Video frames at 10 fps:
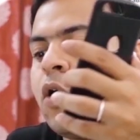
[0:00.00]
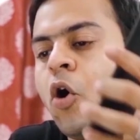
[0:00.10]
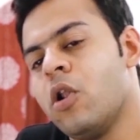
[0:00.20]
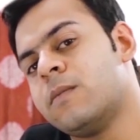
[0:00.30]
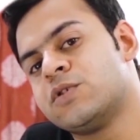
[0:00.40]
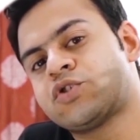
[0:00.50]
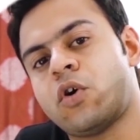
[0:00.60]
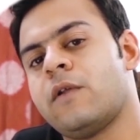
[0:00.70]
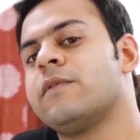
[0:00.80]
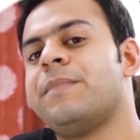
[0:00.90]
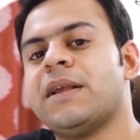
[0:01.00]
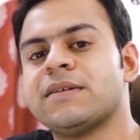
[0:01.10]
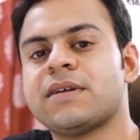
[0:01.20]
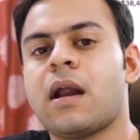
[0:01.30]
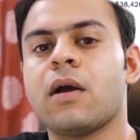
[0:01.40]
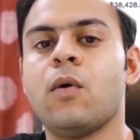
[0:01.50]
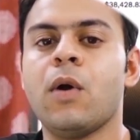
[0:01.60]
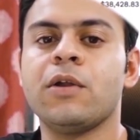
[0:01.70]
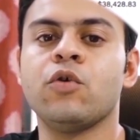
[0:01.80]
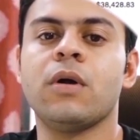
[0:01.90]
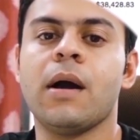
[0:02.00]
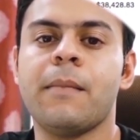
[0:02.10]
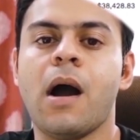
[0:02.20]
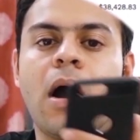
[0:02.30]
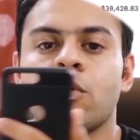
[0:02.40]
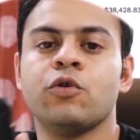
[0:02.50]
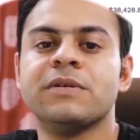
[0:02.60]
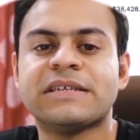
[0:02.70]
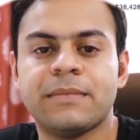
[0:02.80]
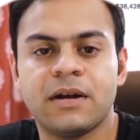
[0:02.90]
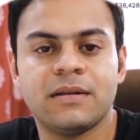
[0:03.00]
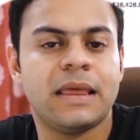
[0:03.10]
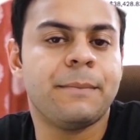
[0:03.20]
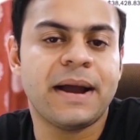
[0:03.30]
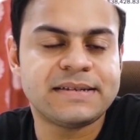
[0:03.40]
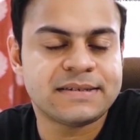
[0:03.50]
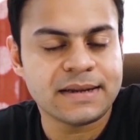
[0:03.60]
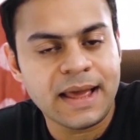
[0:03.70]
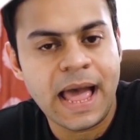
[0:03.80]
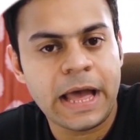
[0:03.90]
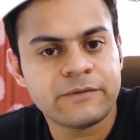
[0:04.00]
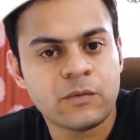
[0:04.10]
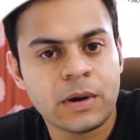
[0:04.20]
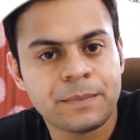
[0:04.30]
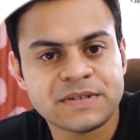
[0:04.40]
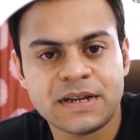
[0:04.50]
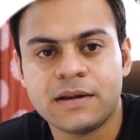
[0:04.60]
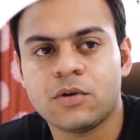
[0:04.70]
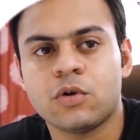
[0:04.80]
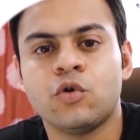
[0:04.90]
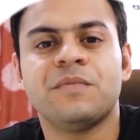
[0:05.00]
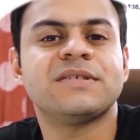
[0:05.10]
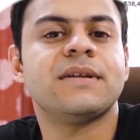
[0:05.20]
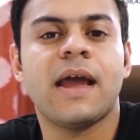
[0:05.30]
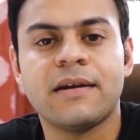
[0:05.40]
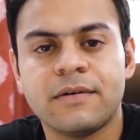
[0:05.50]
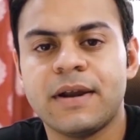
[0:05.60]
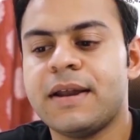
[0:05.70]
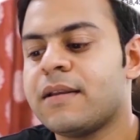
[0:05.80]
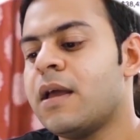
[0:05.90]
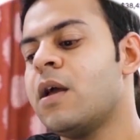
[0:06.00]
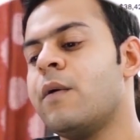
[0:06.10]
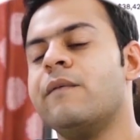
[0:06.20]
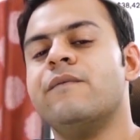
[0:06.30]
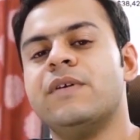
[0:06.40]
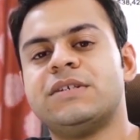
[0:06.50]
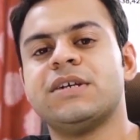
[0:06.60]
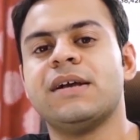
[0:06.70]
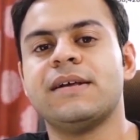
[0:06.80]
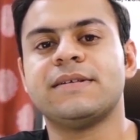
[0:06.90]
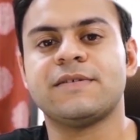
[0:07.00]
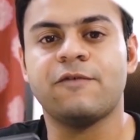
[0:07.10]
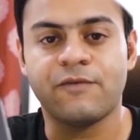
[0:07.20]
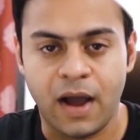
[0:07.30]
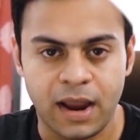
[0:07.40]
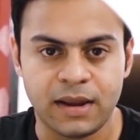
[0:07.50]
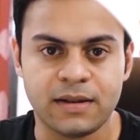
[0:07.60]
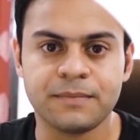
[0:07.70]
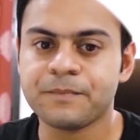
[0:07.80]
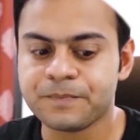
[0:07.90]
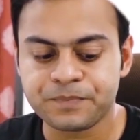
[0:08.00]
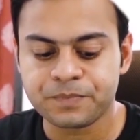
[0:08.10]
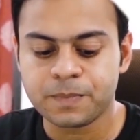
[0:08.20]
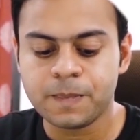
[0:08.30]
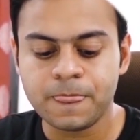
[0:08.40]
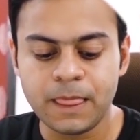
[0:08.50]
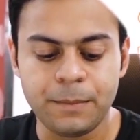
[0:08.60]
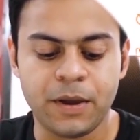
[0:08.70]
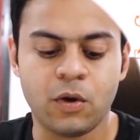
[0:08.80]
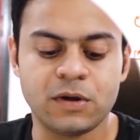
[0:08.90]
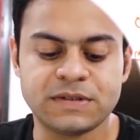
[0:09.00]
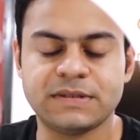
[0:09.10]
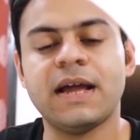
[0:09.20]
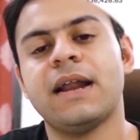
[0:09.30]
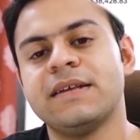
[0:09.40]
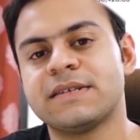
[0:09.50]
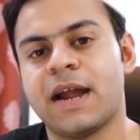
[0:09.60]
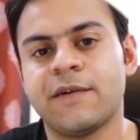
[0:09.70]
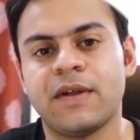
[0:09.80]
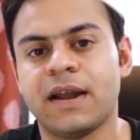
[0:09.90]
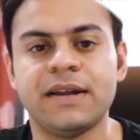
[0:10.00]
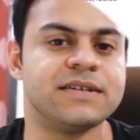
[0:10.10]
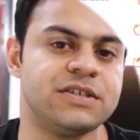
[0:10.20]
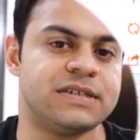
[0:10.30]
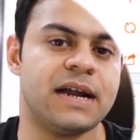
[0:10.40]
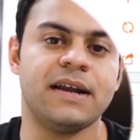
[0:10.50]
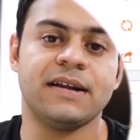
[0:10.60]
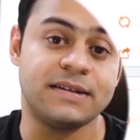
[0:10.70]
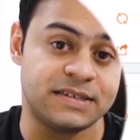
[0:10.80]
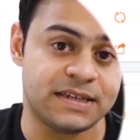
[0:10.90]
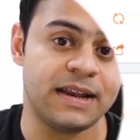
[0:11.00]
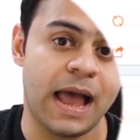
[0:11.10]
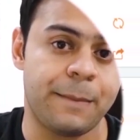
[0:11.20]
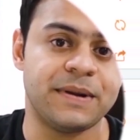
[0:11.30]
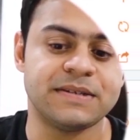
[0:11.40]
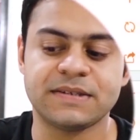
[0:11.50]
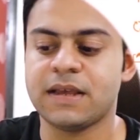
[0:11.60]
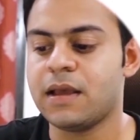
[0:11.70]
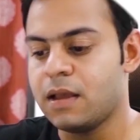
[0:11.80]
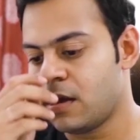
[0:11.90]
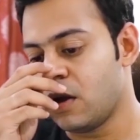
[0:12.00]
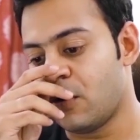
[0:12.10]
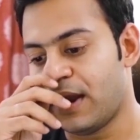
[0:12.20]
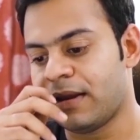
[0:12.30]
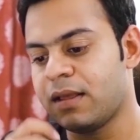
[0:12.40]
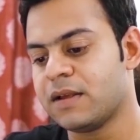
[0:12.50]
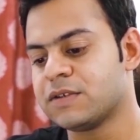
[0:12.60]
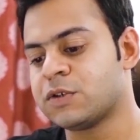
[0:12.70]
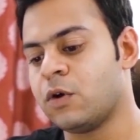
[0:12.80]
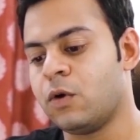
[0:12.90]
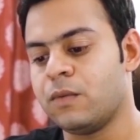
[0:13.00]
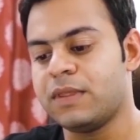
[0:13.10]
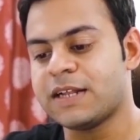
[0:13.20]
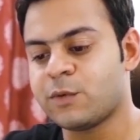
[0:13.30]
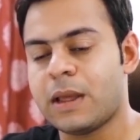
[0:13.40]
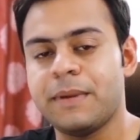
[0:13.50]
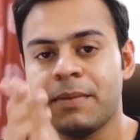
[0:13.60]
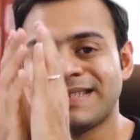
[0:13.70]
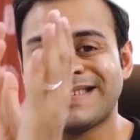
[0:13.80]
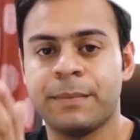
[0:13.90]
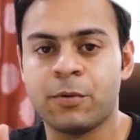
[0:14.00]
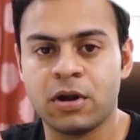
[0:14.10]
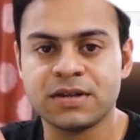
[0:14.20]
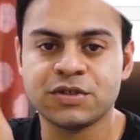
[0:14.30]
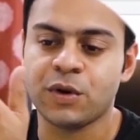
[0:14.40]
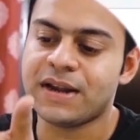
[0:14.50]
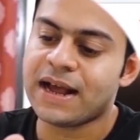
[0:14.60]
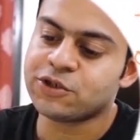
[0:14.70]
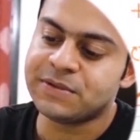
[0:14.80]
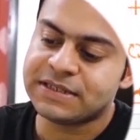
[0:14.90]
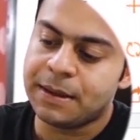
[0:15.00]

almost all of the pieces are going to come out to be similar. They might still have a 1% or 2% error rate, which is fine because that is kind of like an industry standard. It still happens. Alright, so that's what I mean by simple product. So it has to be